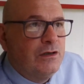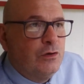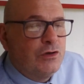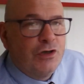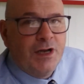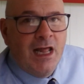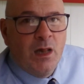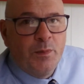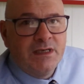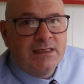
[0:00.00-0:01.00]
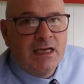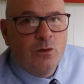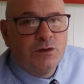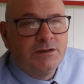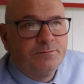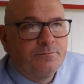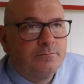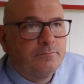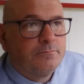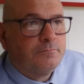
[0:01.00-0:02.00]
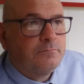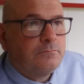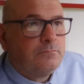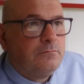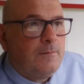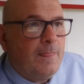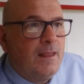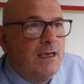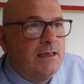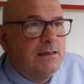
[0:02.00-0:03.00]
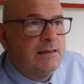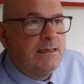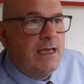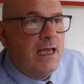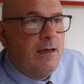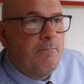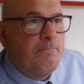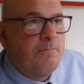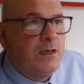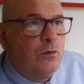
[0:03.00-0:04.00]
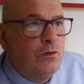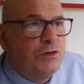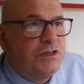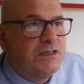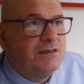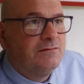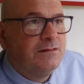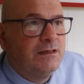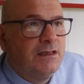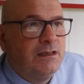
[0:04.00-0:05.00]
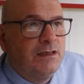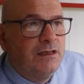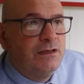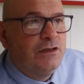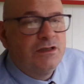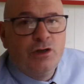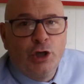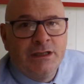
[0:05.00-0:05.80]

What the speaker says: you know, sort of helping us out. And, you know, just the